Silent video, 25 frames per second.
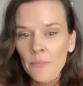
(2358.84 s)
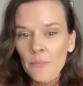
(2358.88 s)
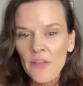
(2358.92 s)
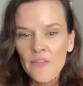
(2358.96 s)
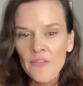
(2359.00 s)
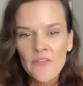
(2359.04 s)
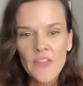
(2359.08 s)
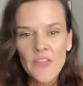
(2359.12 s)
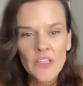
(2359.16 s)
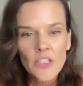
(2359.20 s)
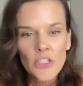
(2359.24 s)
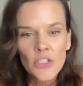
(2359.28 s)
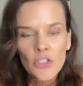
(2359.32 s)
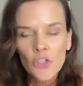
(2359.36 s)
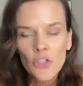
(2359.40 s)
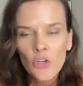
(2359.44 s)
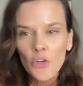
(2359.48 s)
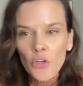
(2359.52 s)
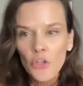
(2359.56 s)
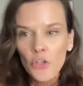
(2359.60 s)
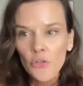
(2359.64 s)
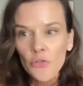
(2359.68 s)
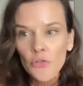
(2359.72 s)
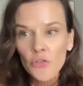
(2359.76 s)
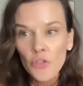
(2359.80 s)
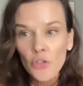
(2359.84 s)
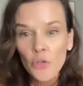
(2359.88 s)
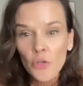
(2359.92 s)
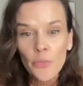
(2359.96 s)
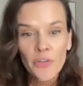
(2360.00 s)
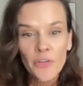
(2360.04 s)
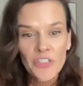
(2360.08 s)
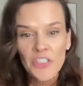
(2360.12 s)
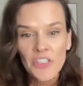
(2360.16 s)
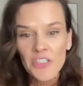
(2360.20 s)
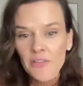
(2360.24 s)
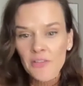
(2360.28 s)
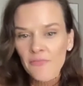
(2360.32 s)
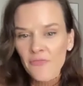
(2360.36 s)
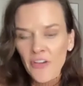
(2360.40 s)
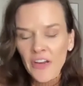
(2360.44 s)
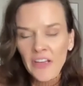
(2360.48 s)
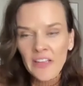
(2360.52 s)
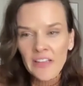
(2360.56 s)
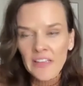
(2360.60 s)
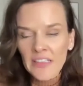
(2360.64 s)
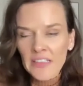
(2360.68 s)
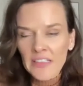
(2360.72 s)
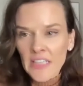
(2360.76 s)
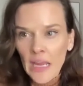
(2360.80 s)
If they just go to YouTube or just
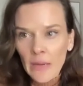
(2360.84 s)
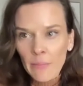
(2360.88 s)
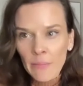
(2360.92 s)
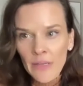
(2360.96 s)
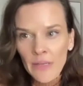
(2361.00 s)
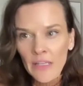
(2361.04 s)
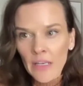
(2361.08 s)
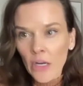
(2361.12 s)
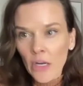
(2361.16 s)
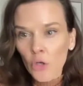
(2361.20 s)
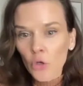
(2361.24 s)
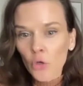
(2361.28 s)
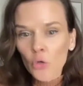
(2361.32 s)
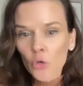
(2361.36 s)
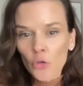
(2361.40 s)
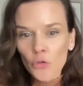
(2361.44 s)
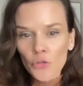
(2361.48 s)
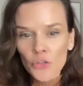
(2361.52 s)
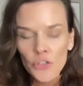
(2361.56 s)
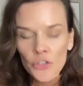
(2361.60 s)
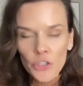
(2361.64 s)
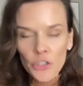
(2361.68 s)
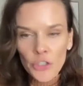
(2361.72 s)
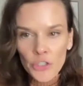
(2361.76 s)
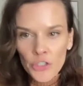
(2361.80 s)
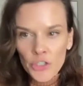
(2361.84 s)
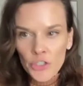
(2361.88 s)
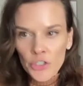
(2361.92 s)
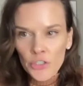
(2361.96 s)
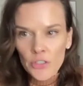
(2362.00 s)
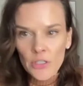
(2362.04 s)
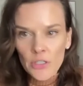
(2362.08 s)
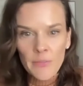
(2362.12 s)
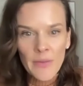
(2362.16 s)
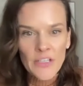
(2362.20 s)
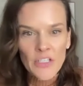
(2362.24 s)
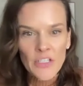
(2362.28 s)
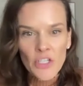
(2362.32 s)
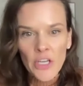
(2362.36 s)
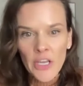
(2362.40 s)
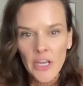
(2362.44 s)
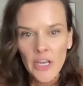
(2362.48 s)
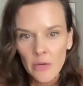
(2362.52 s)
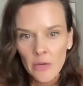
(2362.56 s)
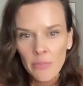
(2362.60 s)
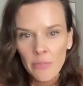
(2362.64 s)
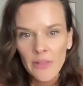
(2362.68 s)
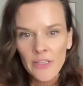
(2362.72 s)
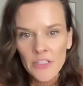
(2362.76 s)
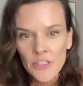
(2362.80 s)
frankly type it in a Google search, Dementia
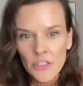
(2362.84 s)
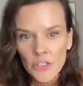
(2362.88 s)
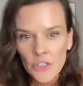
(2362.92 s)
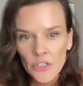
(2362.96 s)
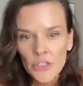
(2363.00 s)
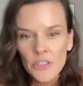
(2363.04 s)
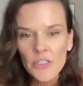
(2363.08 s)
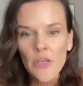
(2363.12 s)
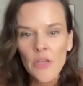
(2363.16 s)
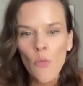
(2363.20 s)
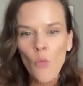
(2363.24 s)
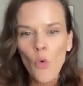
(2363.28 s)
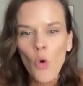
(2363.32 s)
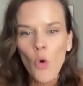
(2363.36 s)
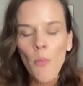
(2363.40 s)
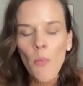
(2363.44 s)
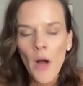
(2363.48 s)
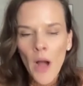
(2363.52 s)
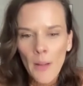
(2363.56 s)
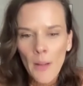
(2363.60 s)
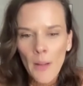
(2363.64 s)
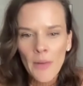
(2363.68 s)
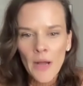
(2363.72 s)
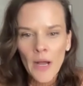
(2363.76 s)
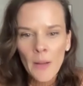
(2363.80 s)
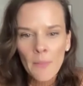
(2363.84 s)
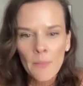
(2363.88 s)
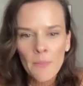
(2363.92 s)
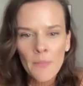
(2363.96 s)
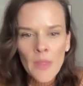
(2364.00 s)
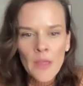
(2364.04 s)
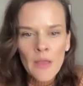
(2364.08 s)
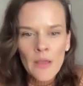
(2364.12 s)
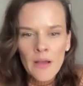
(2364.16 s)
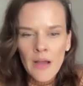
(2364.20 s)
Careblazers, it will pop up.